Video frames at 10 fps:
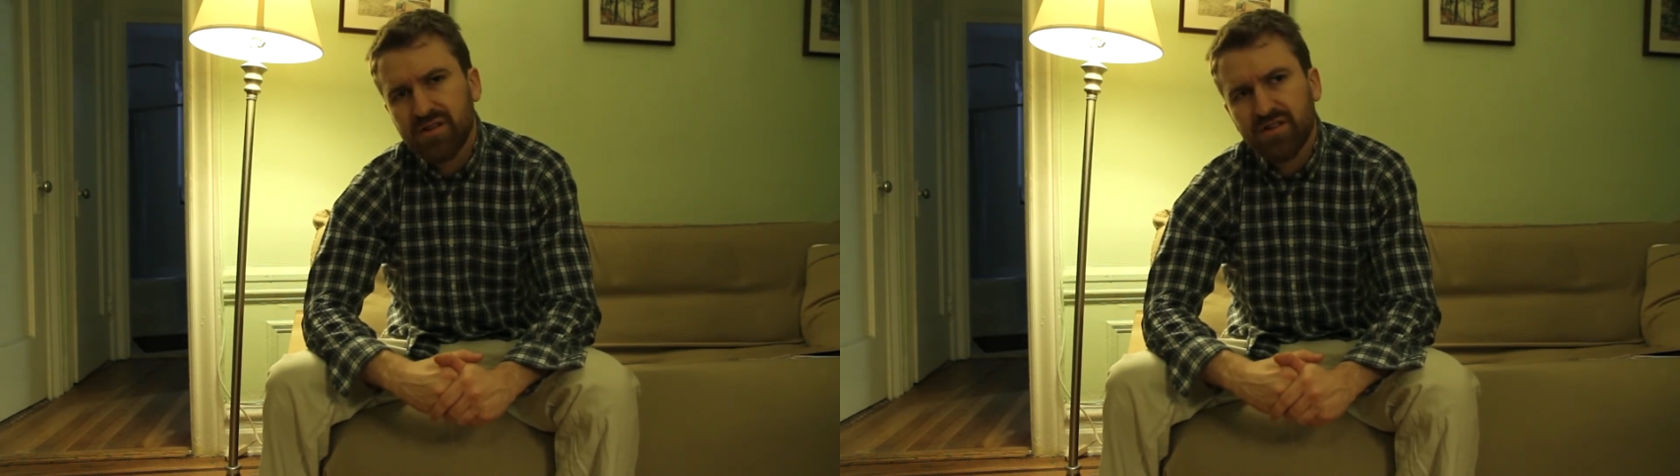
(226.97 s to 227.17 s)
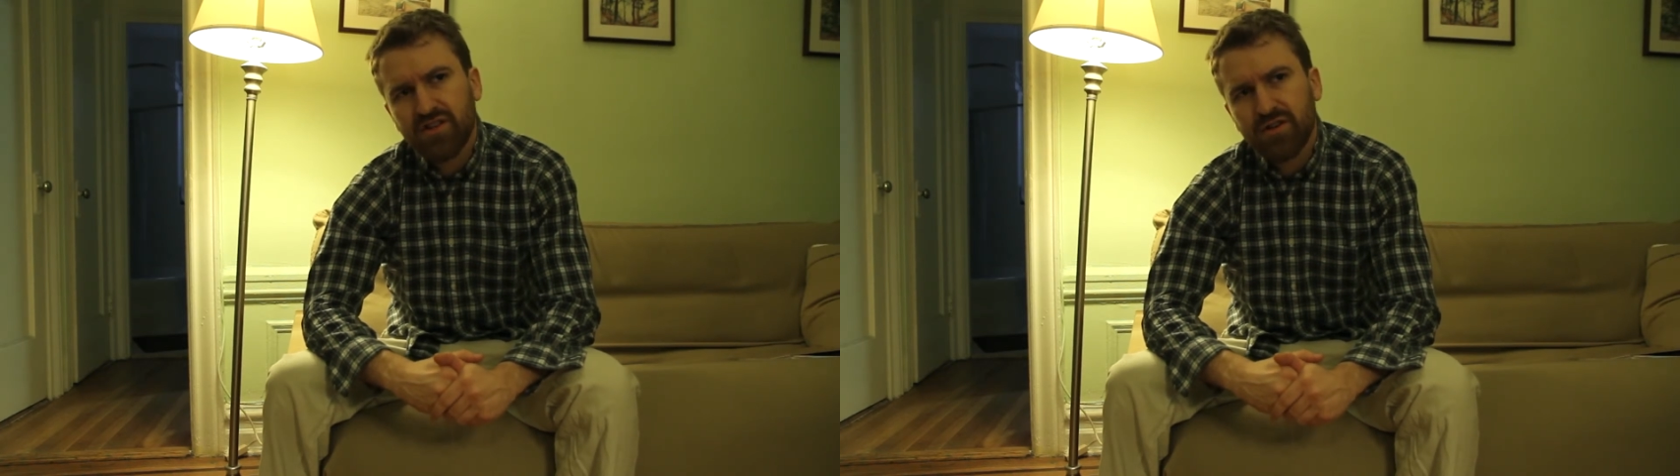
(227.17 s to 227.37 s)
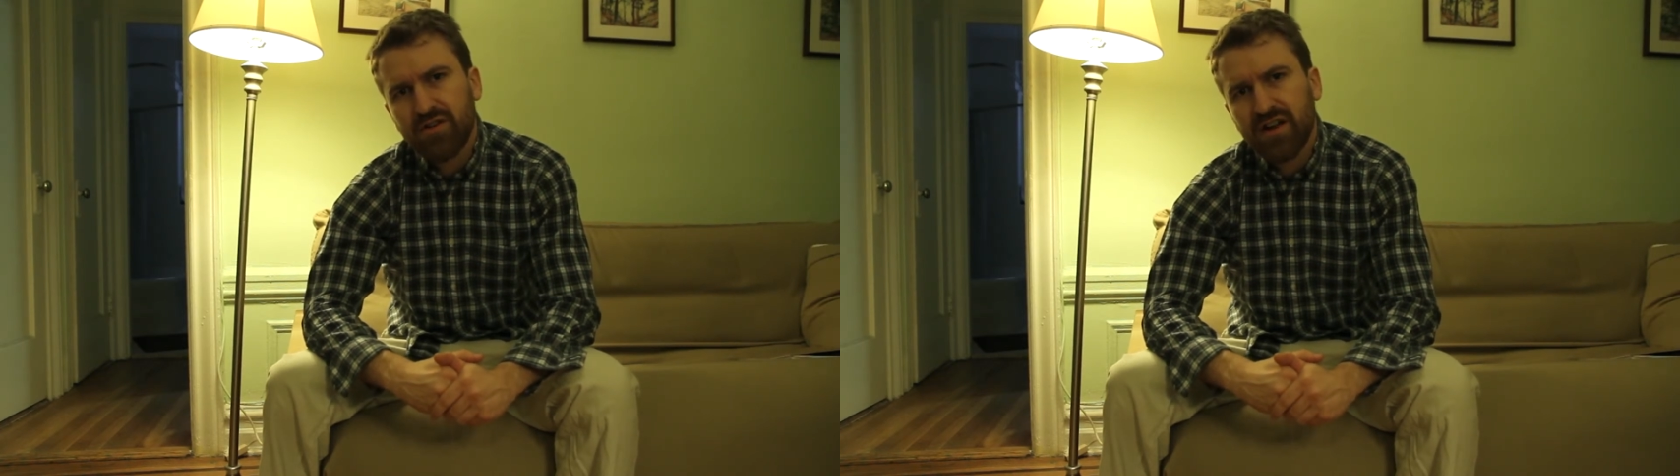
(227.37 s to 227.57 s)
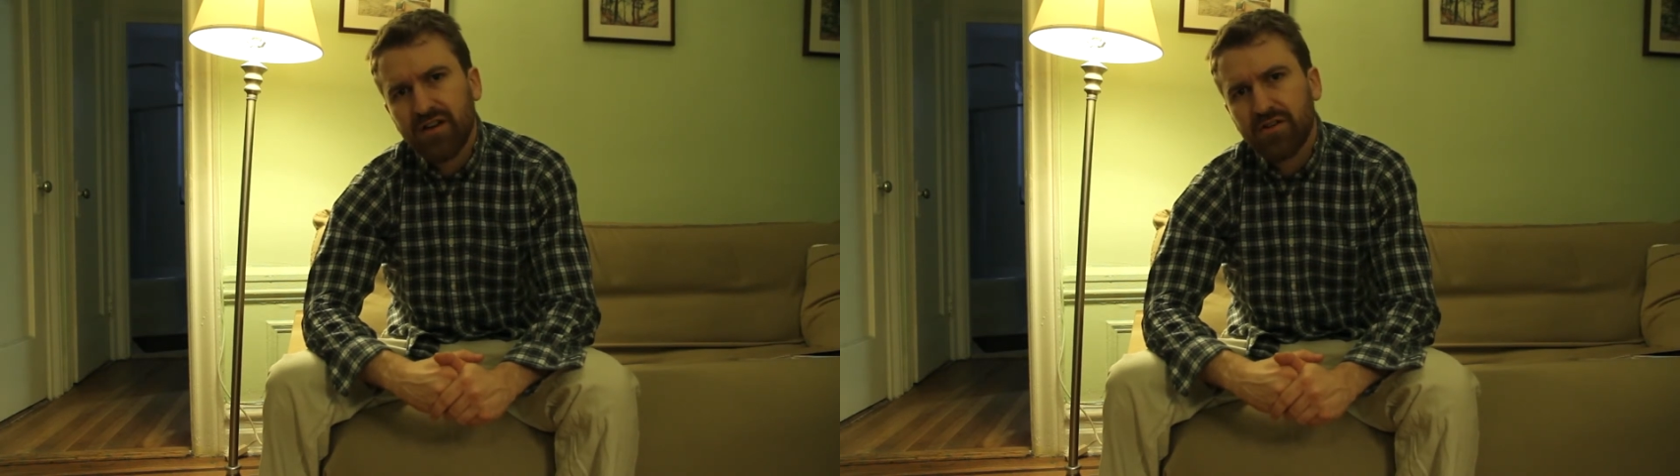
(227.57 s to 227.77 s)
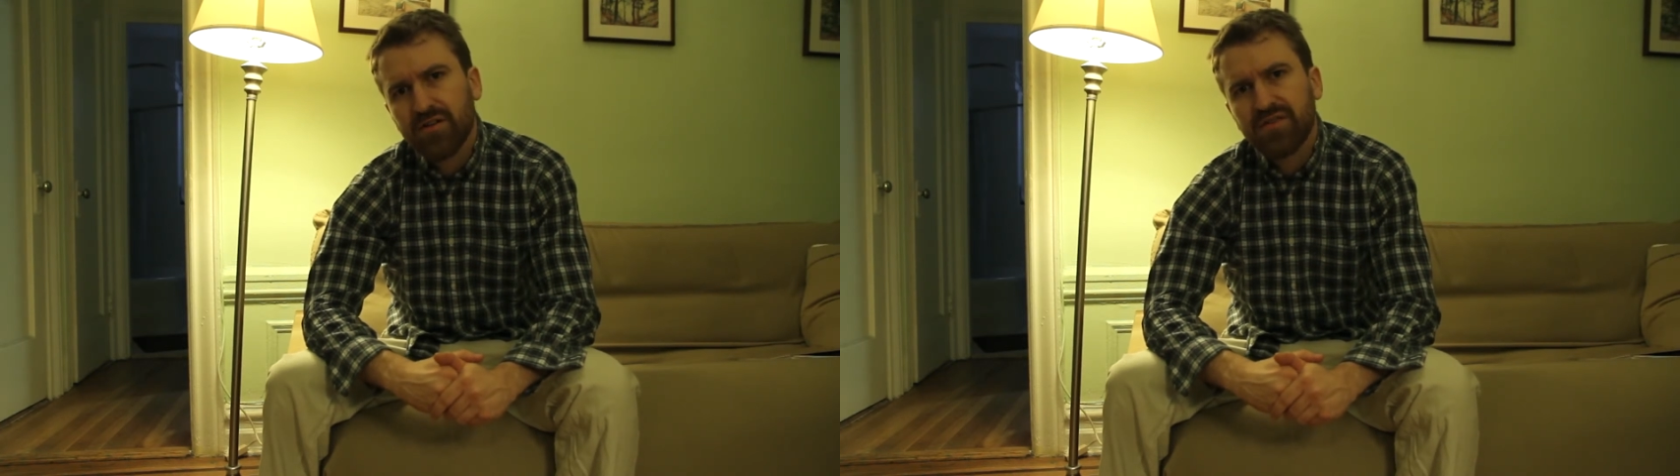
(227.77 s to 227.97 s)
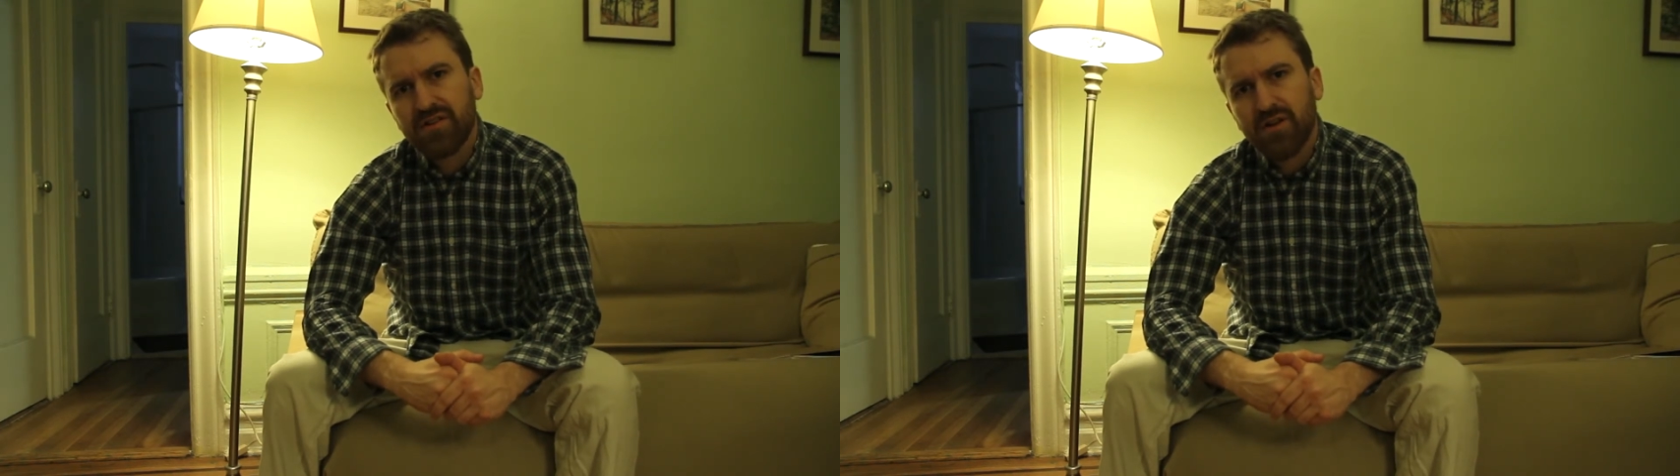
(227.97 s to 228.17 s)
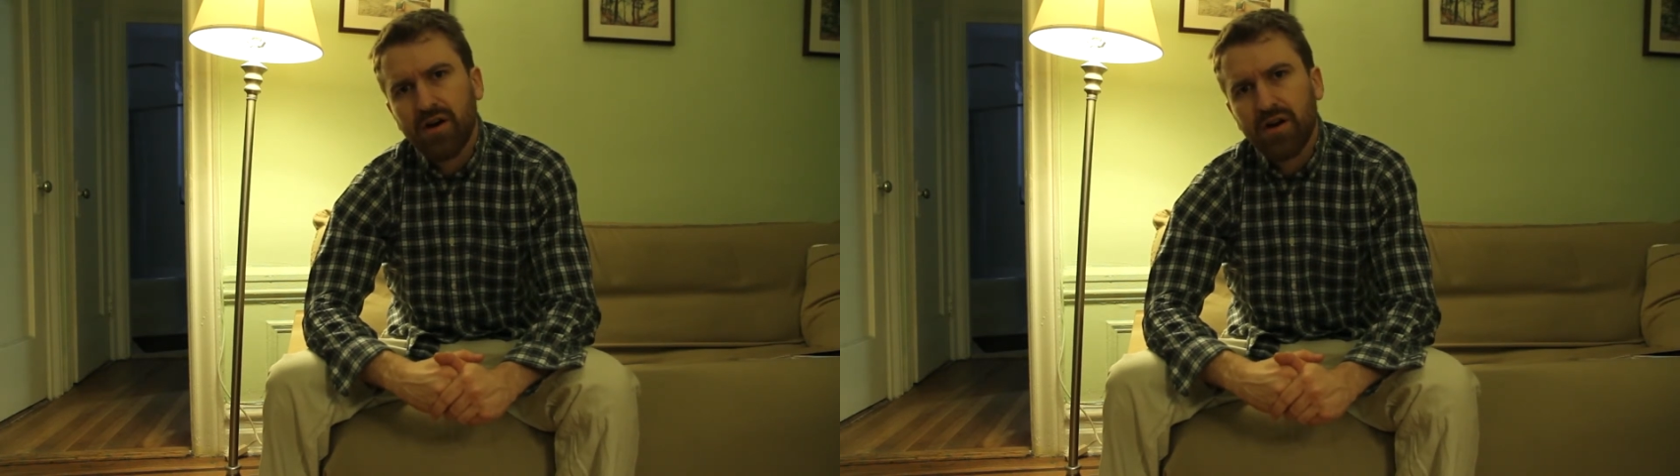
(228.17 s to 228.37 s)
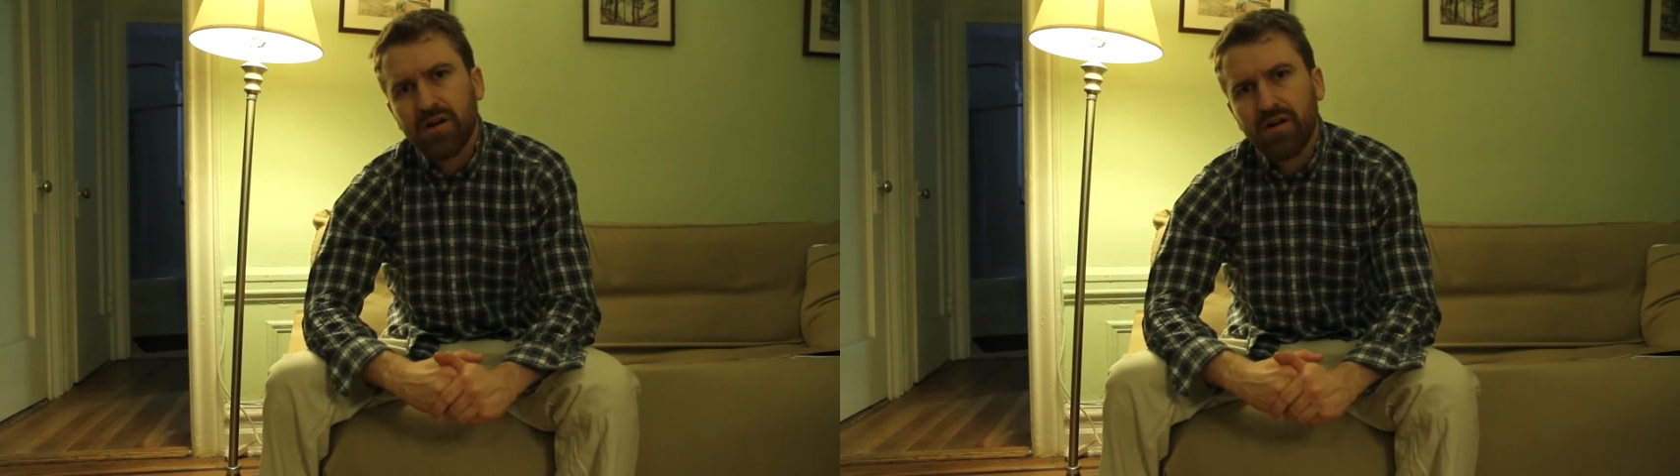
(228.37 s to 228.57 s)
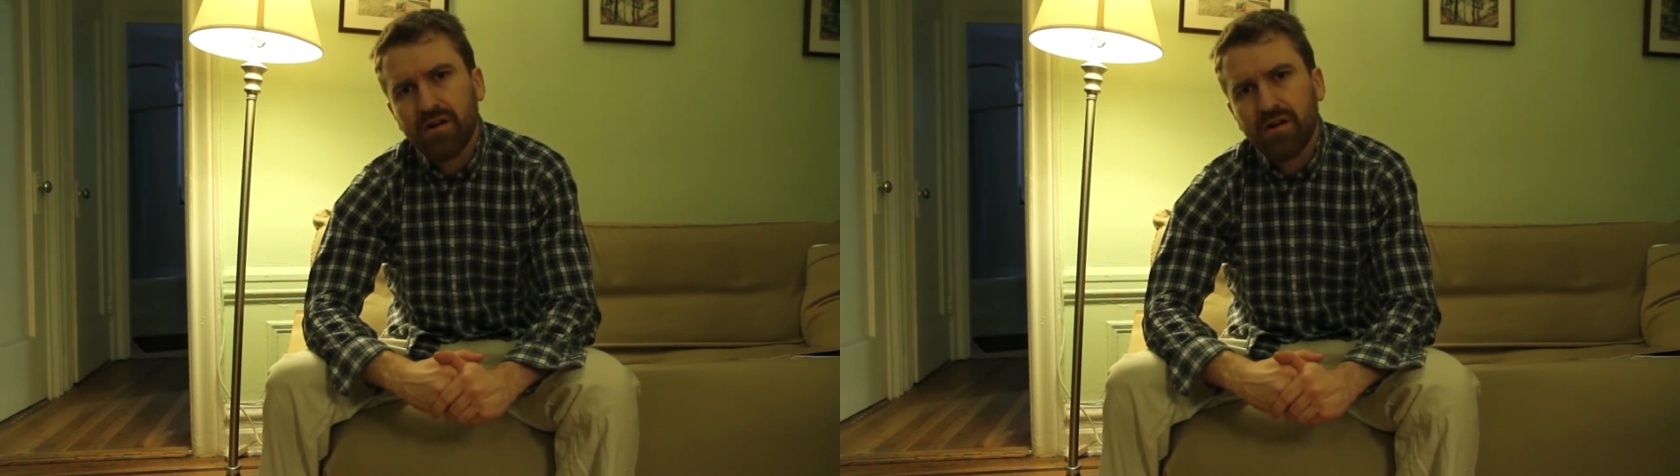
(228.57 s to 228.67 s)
and curator of the dark.